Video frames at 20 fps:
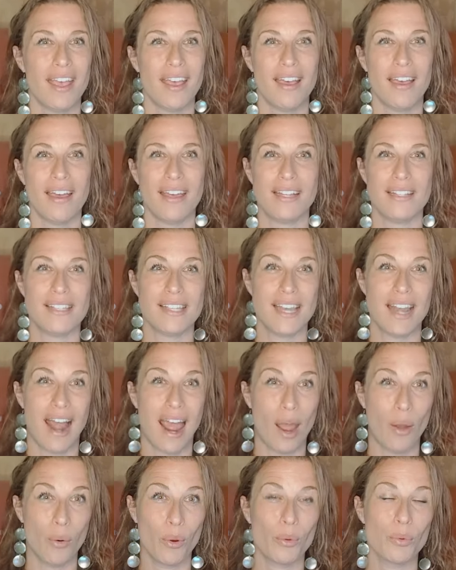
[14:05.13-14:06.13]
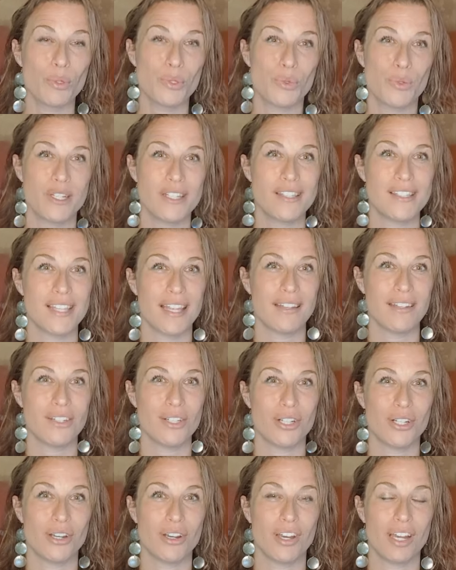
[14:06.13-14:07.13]
It's in our retreat
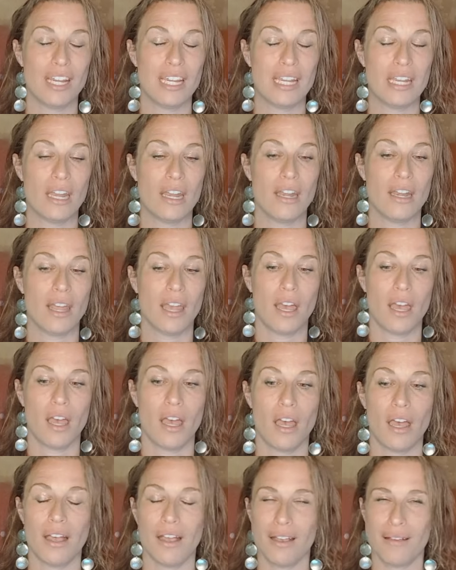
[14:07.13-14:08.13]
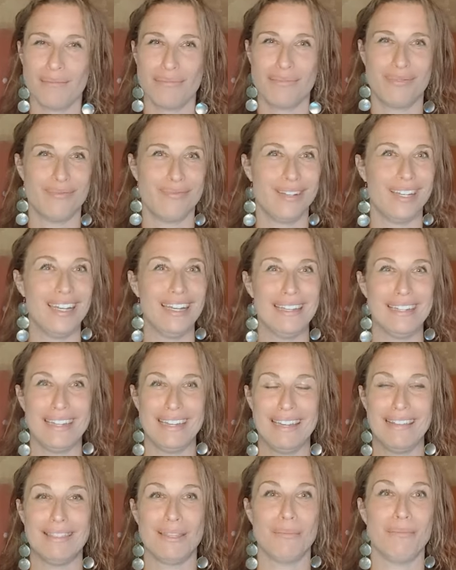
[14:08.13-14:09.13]
center in
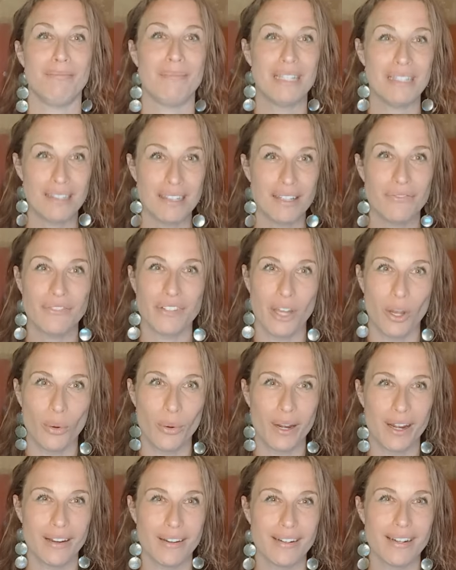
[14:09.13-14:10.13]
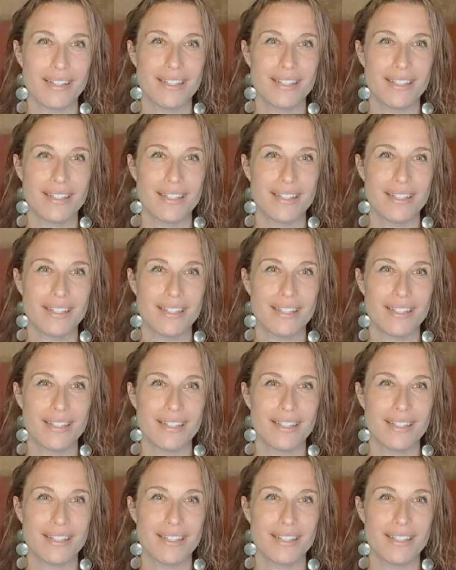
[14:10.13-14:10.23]
really in the middle of nowhere.